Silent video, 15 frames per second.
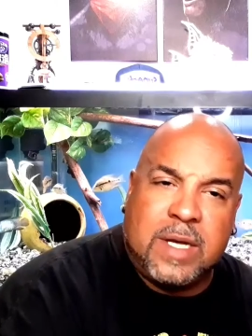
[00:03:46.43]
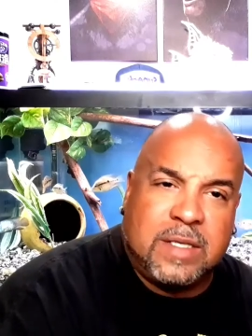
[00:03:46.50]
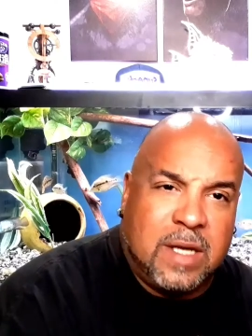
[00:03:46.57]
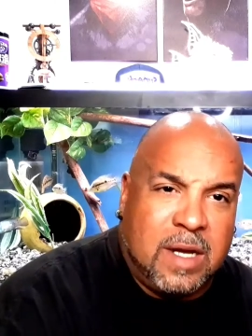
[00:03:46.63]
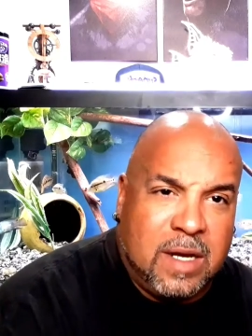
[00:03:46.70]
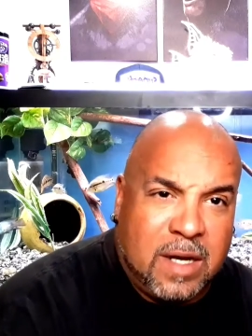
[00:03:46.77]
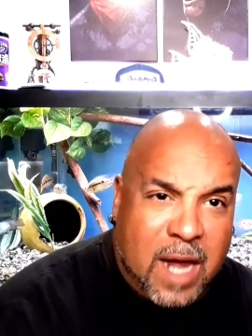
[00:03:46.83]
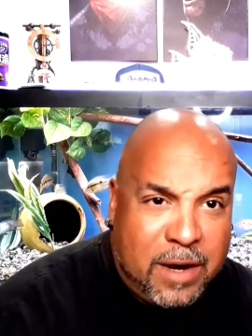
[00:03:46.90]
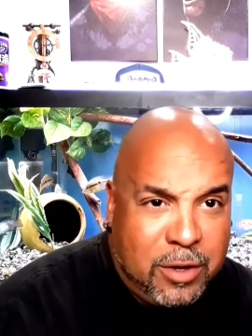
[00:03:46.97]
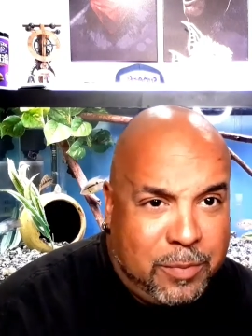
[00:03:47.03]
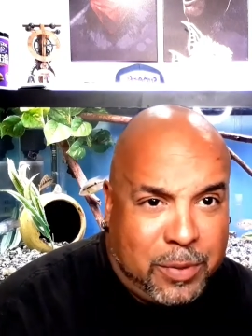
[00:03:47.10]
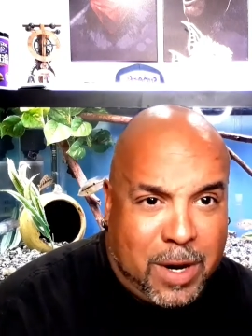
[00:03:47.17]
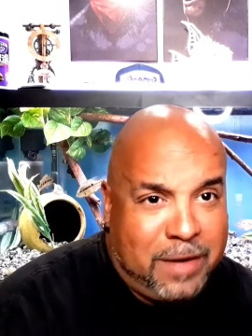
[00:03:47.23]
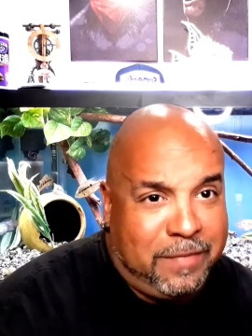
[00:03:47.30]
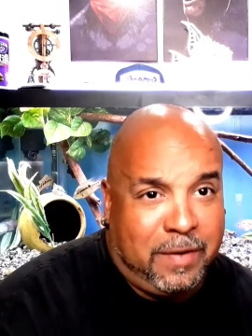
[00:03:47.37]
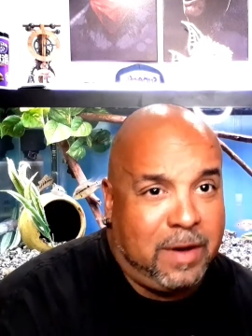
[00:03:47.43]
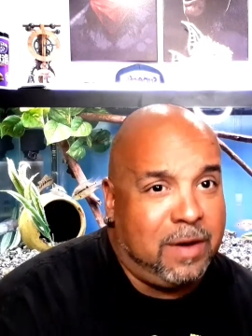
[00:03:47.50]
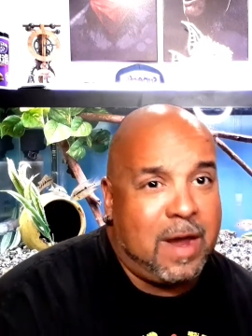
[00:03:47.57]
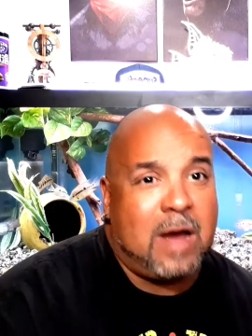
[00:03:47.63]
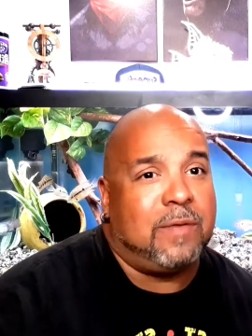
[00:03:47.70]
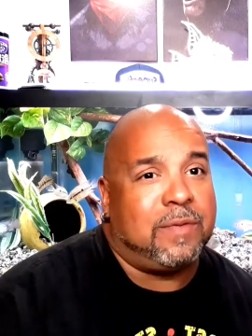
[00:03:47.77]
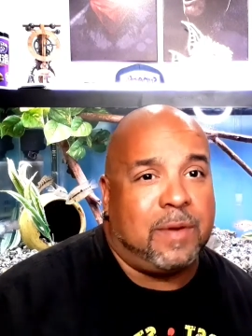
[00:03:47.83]
So as a lot of you
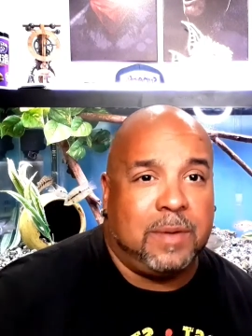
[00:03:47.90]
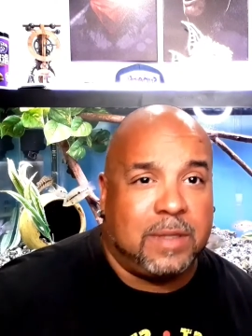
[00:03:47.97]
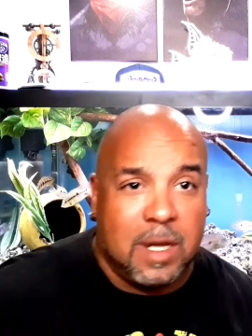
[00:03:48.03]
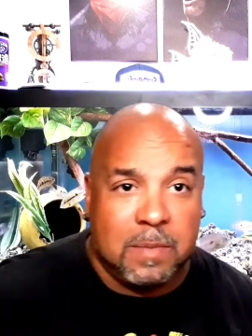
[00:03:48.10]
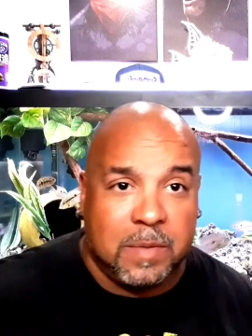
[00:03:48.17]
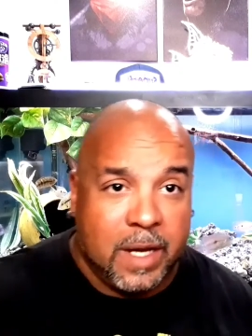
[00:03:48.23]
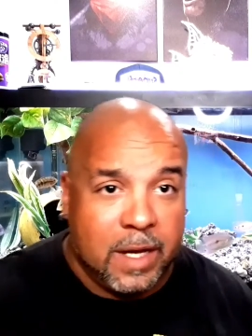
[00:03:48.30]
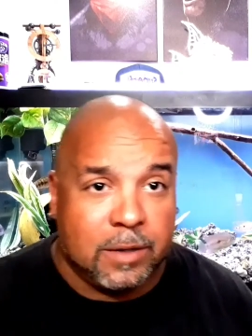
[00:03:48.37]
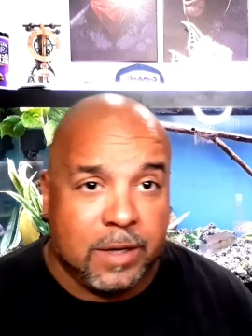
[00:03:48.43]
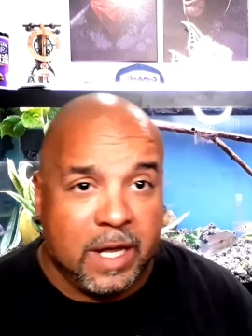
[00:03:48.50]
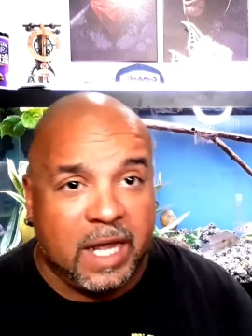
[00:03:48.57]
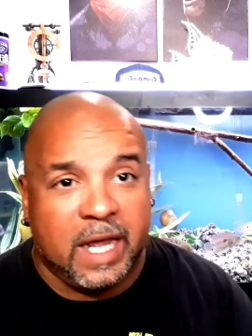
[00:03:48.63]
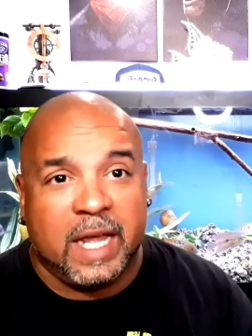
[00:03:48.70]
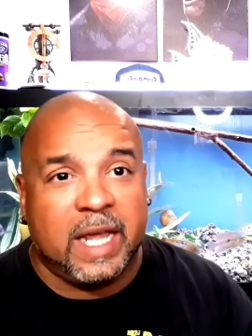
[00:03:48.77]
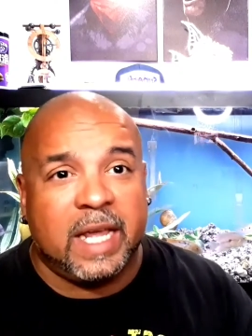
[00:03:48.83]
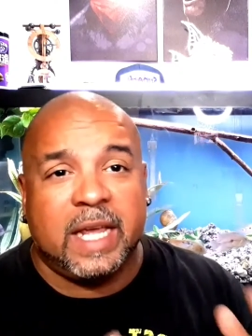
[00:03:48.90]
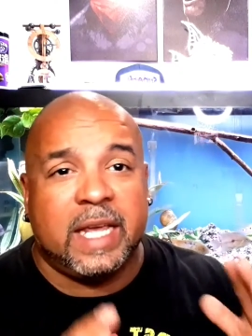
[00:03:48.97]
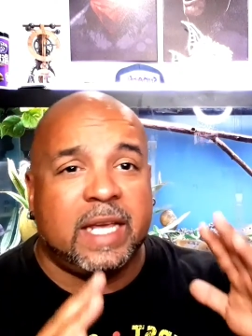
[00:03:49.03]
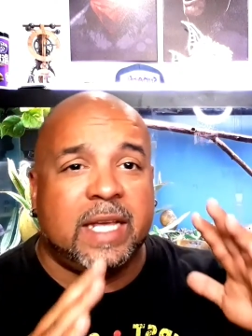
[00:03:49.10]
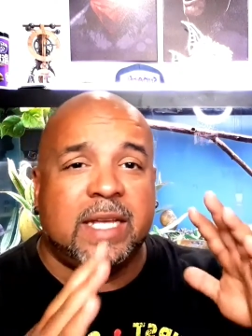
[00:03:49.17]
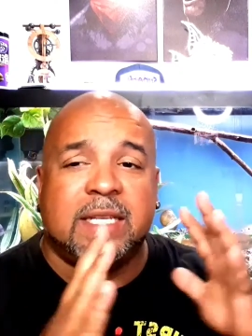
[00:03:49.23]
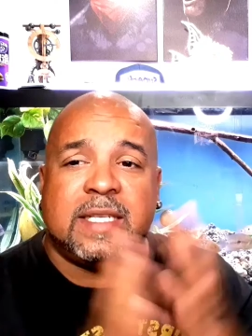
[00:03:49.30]
probably figured out from thumbnail,
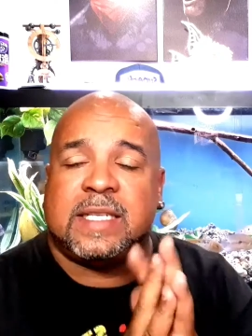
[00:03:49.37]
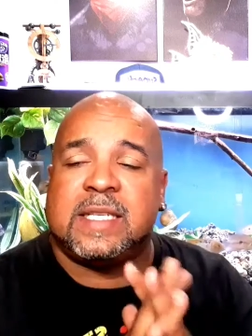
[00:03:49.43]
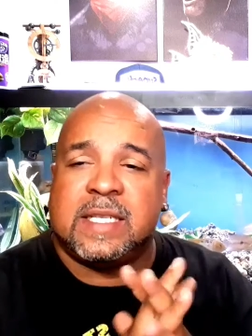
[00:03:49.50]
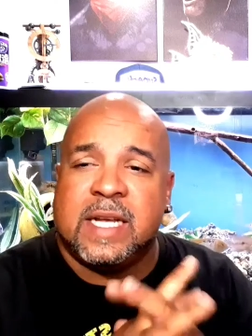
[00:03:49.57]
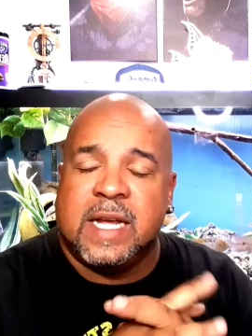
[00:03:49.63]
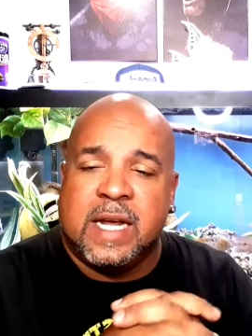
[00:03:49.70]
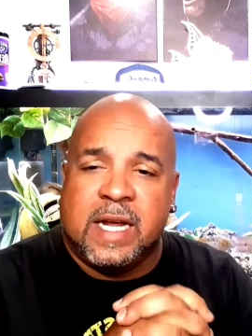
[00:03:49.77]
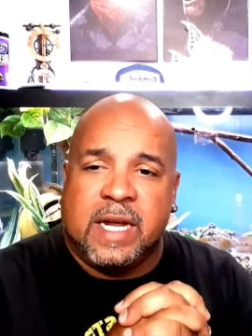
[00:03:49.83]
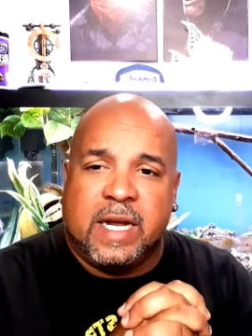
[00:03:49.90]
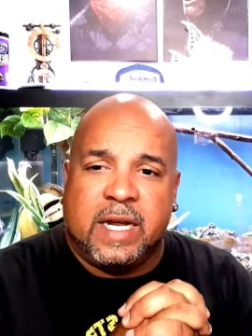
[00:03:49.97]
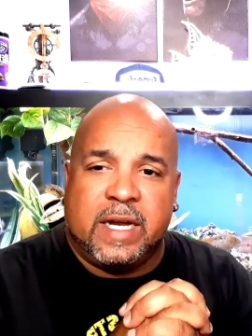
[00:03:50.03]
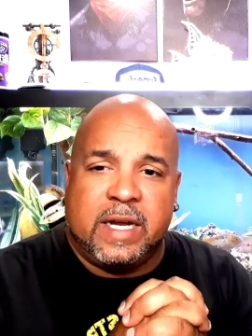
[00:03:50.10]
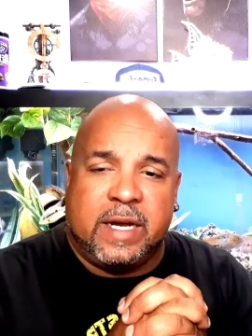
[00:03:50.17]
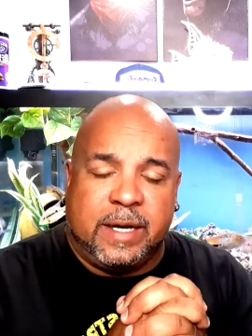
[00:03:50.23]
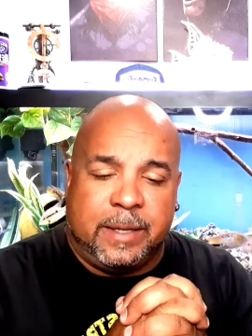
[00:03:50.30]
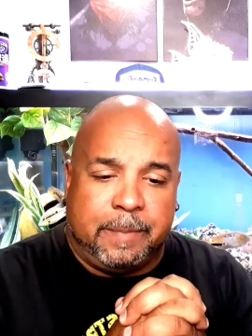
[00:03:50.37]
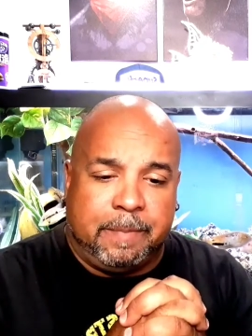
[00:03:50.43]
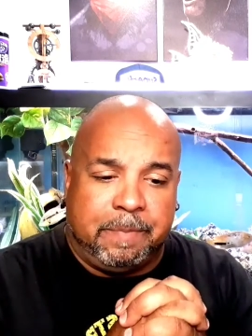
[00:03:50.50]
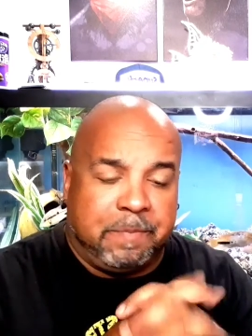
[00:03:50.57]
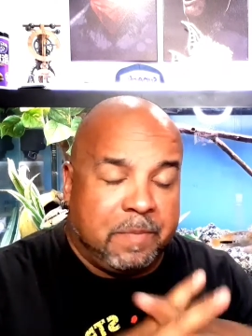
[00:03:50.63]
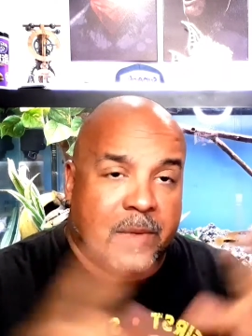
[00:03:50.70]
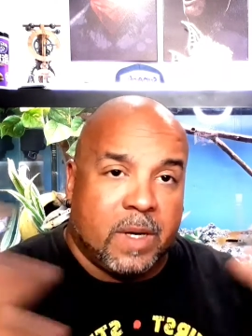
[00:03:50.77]
it is...
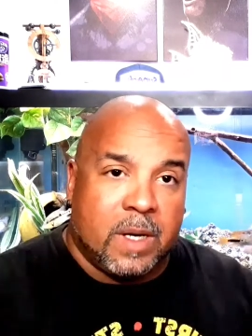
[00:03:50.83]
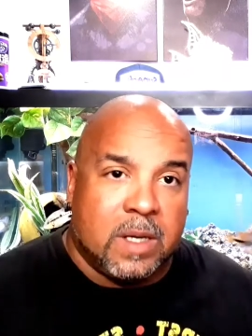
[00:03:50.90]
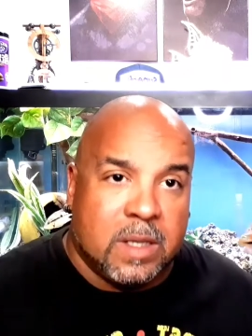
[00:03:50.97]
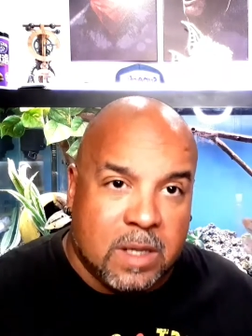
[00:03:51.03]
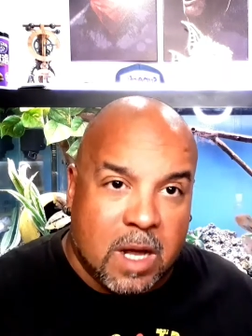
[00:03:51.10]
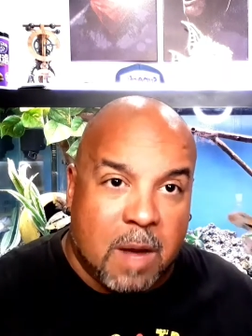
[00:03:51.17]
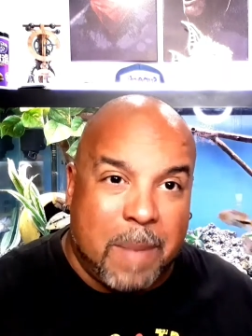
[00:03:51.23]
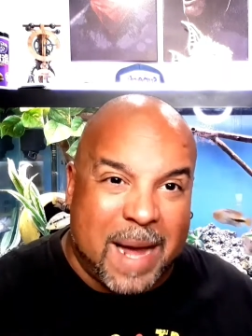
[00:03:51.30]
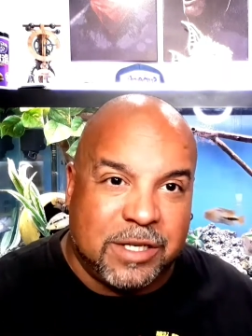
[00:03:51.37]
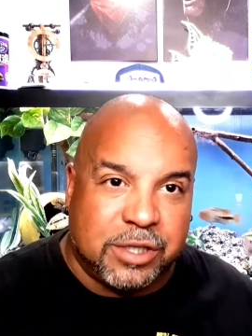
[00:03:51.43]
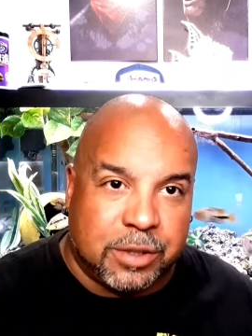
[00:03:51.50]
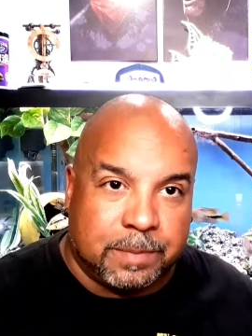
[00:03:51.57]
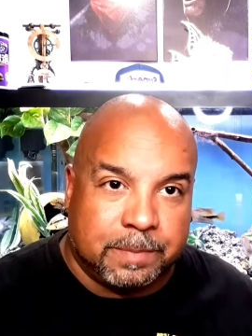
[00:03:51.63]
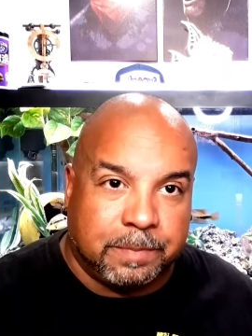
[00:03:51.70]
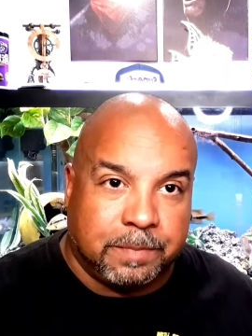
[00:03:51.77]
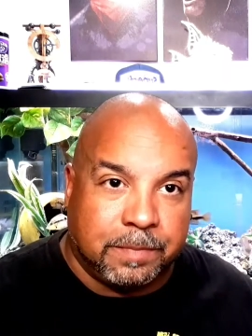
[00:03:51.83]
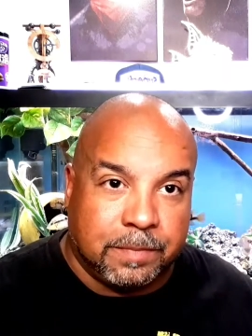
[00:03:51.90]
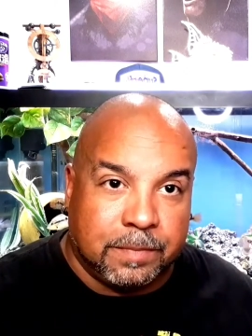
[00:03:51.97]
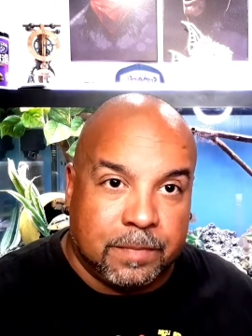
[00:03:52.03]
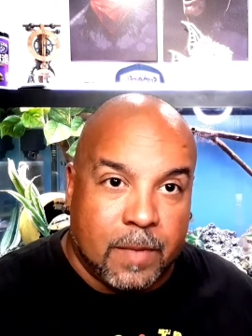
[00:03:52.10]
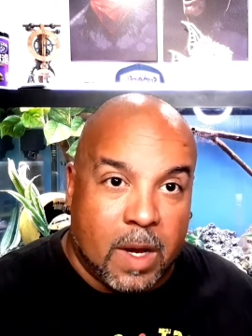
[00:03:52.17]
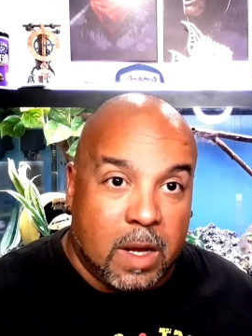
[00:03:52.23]
a Bichir.
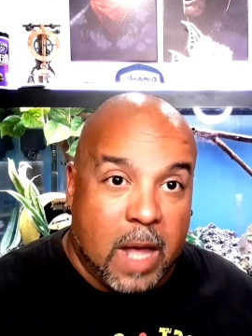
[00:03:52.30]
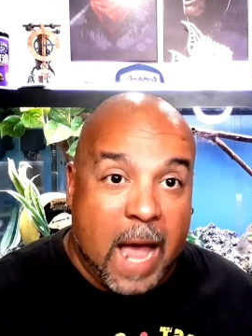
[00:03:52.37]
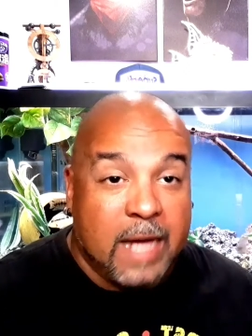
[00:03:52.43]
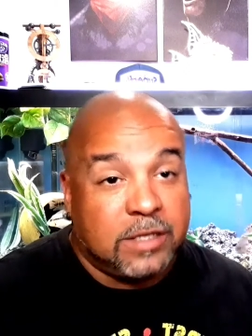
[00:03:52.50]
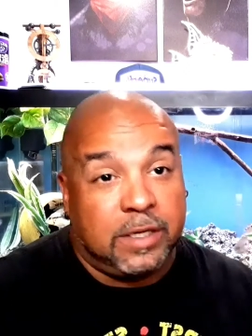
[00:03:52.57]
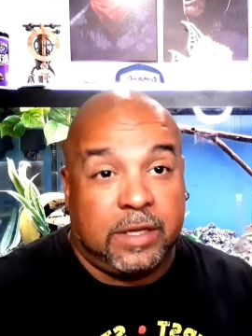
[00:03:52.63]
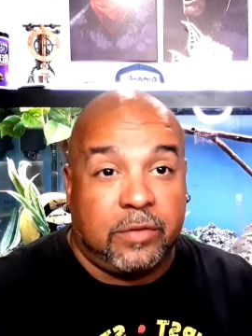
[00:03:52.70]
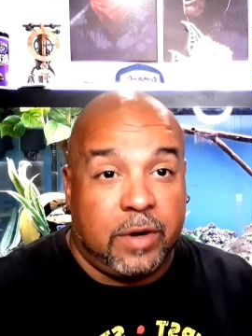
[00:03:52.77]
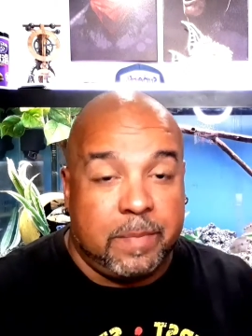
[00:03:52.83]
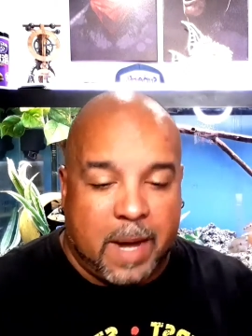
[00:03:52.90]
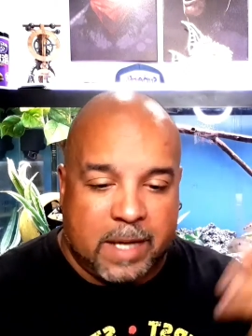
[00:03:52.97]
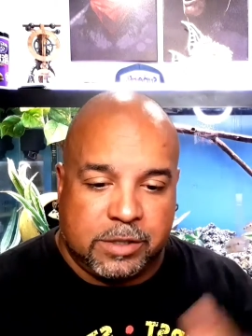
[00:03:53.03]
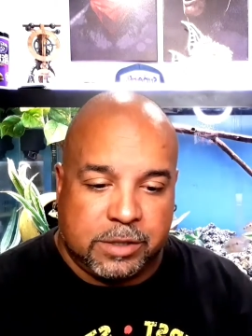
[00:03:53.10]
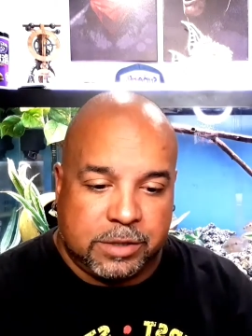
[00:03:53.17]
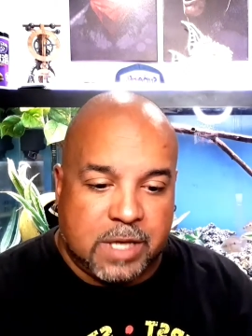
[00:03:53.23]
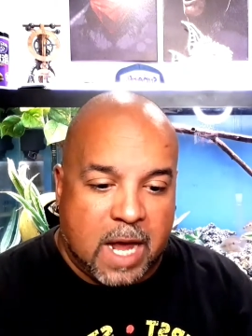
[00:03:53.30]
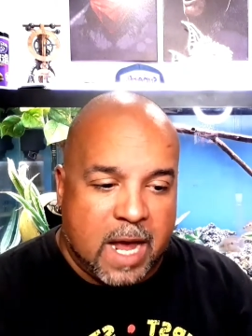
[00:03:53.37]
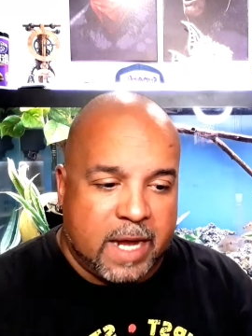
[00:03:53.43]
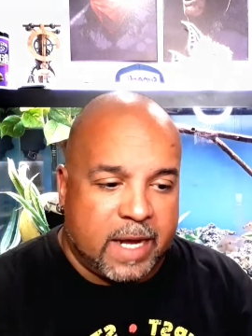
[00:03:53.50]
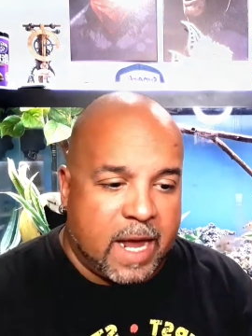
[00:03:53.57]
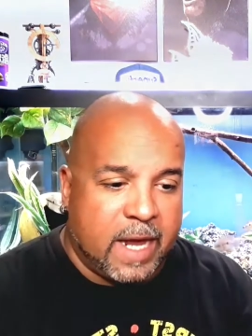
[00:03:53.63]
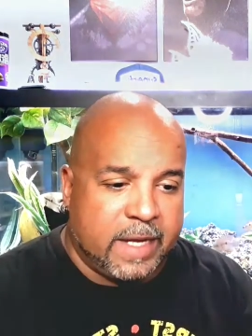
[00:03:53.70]
Actually, three
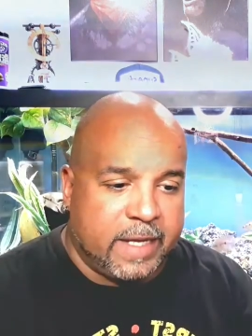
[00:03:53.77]
Bichirs.